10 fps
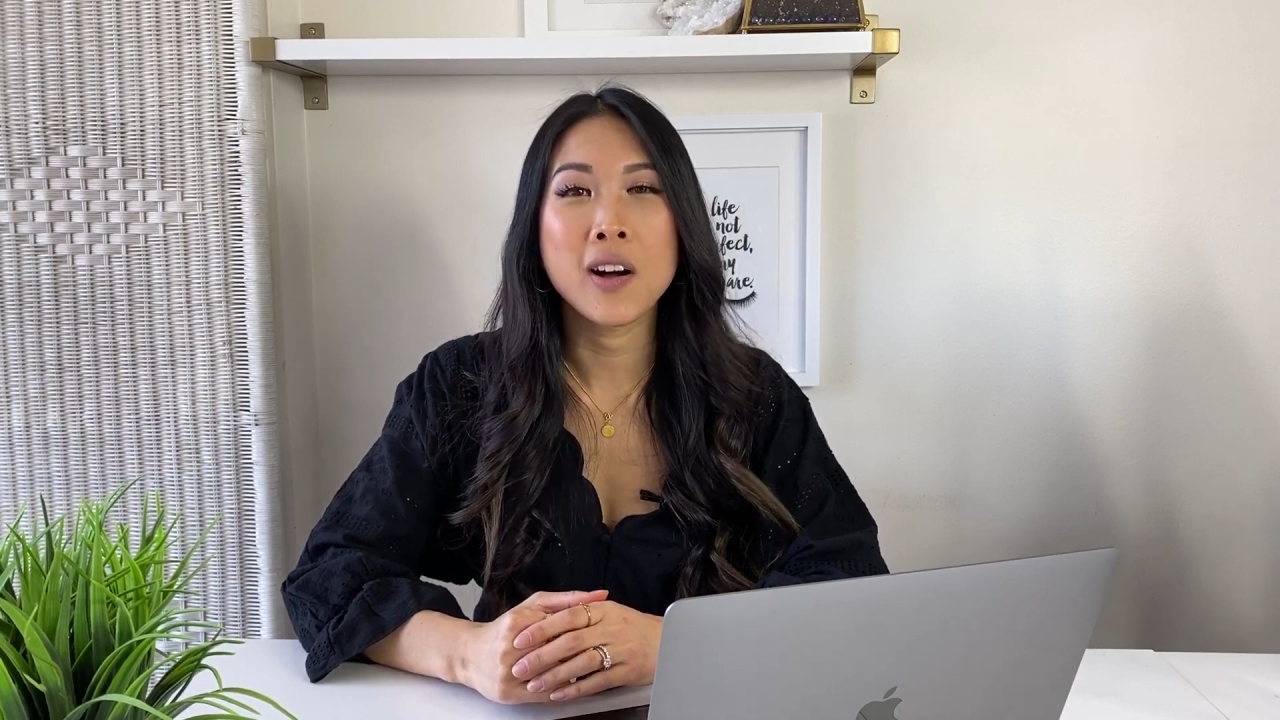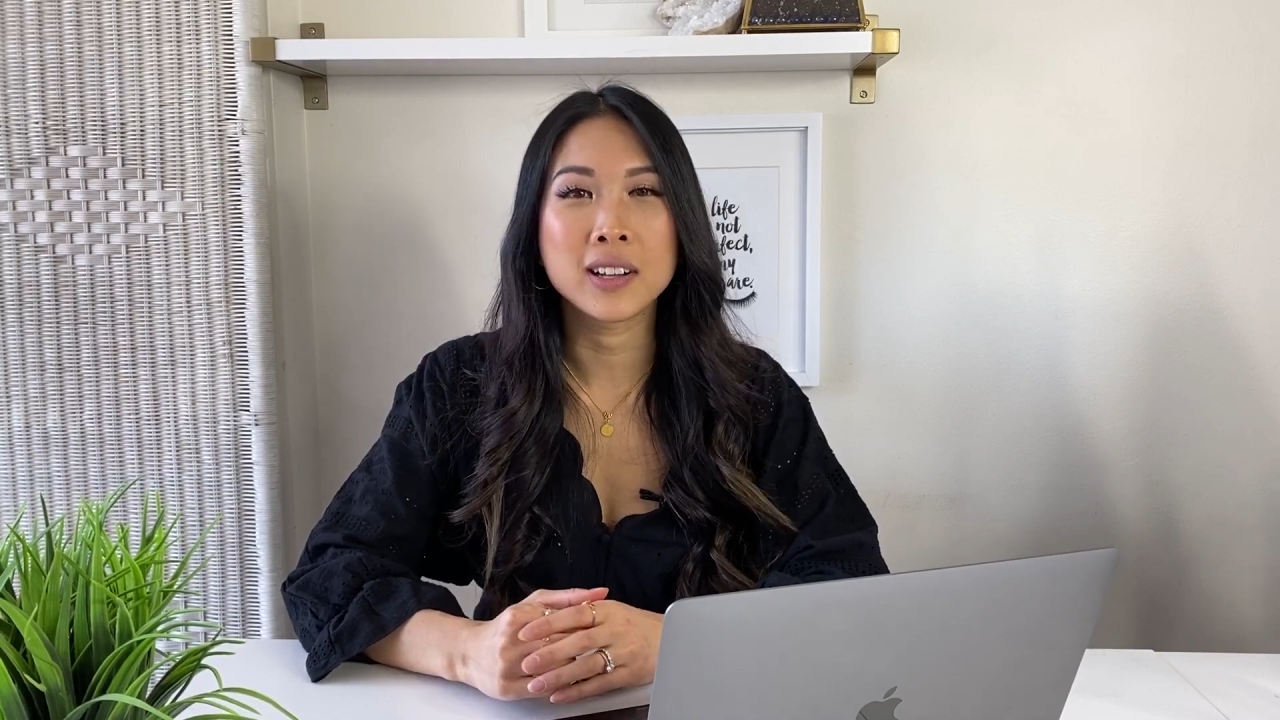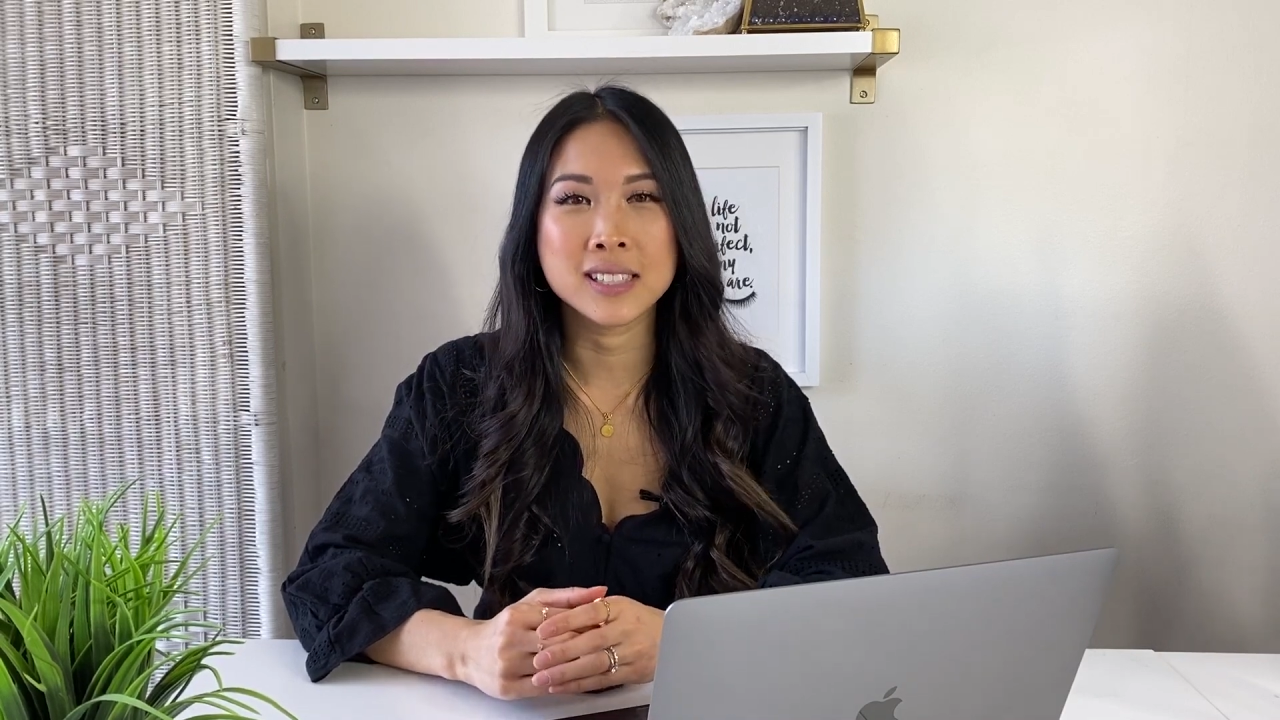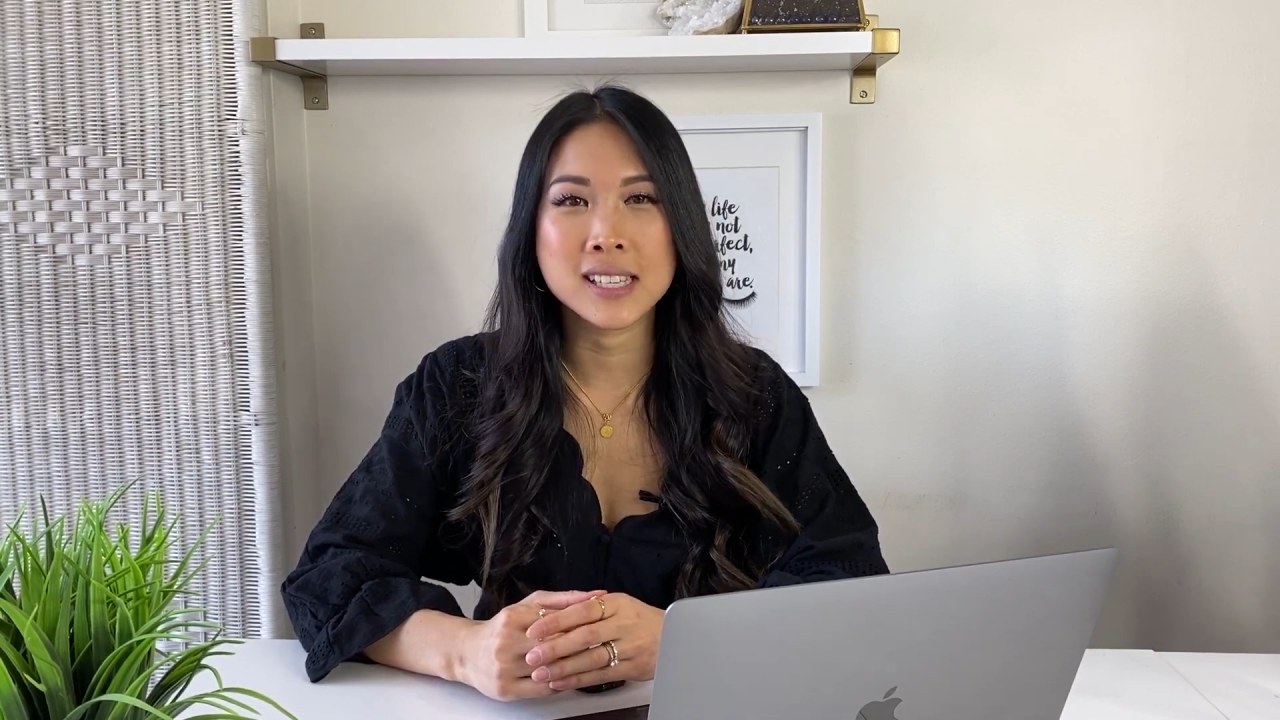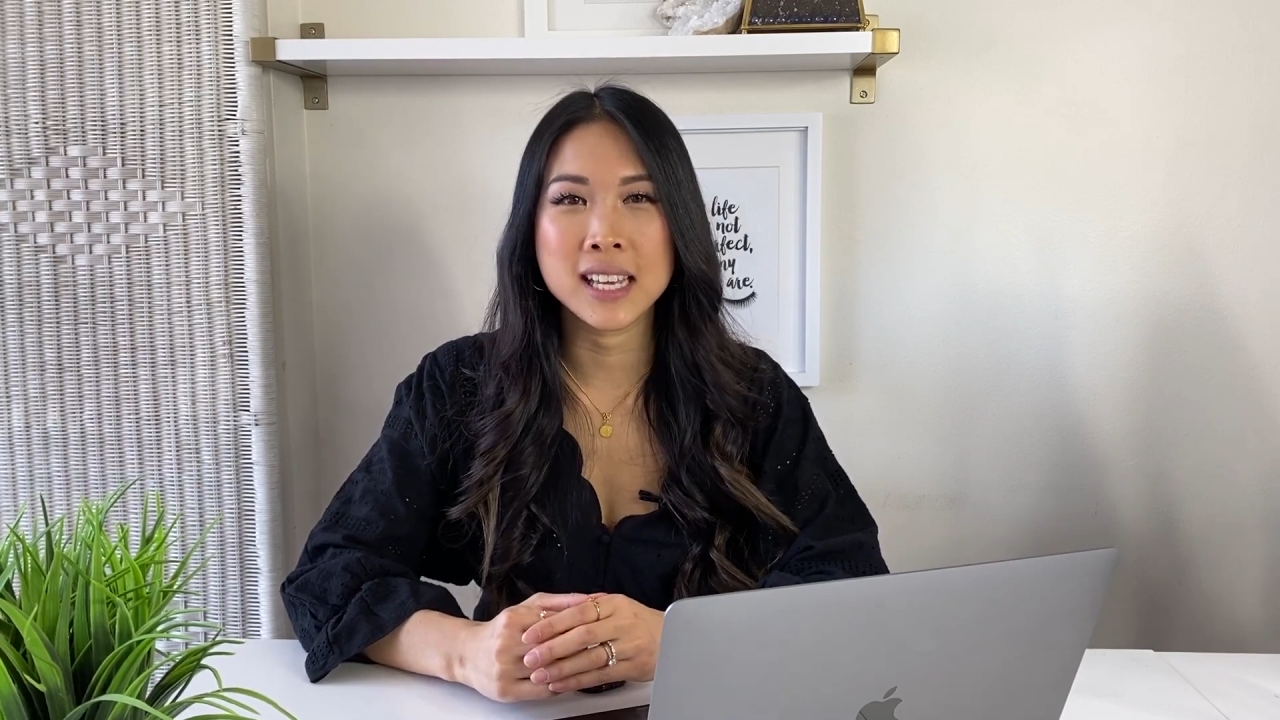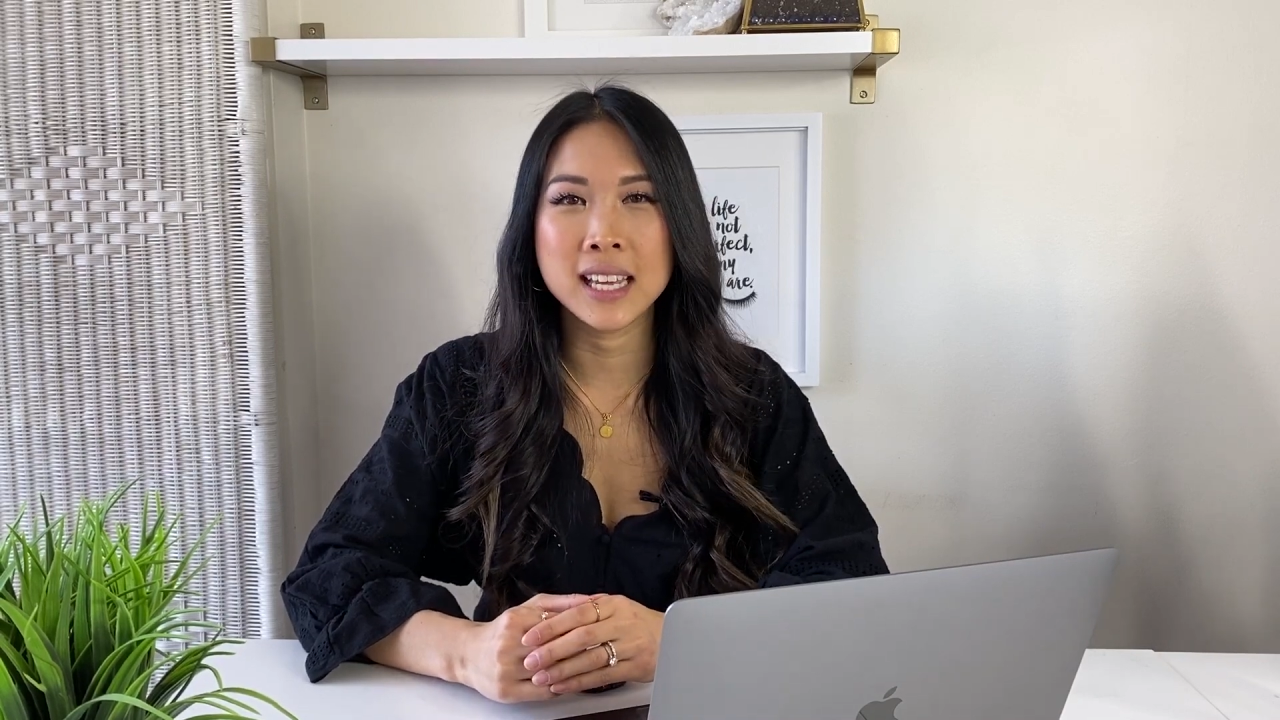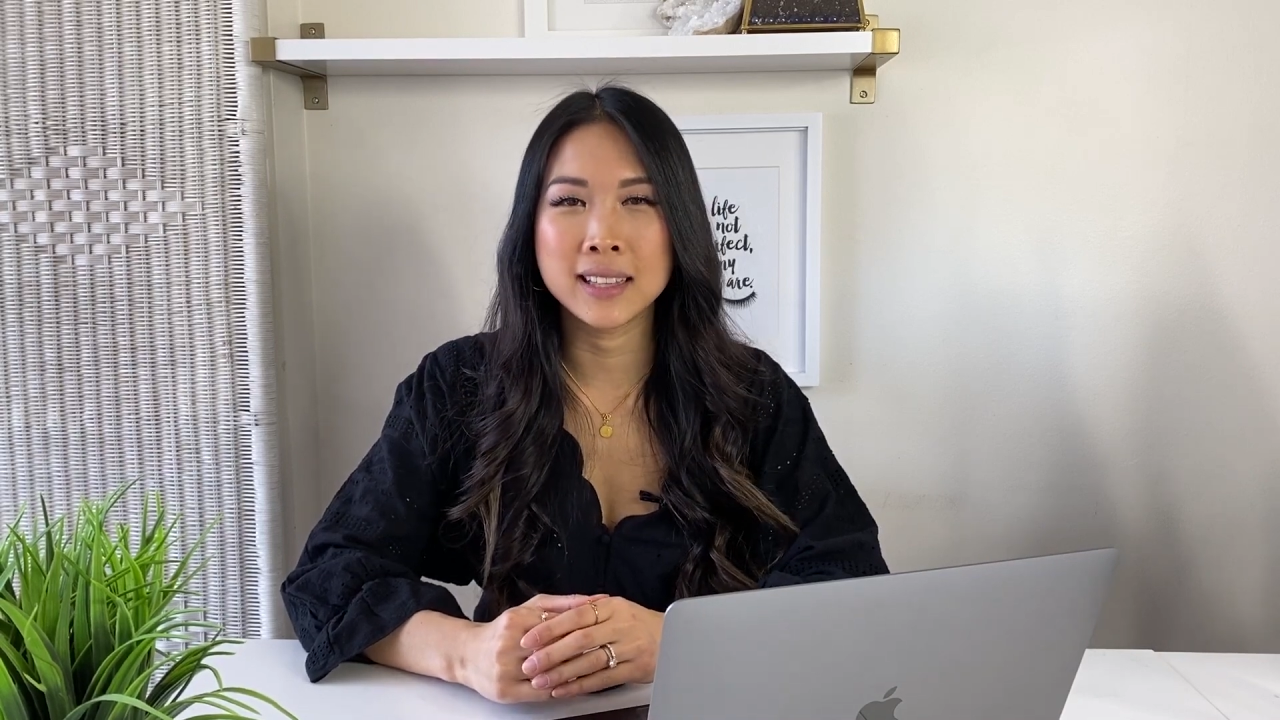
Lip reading: on the skin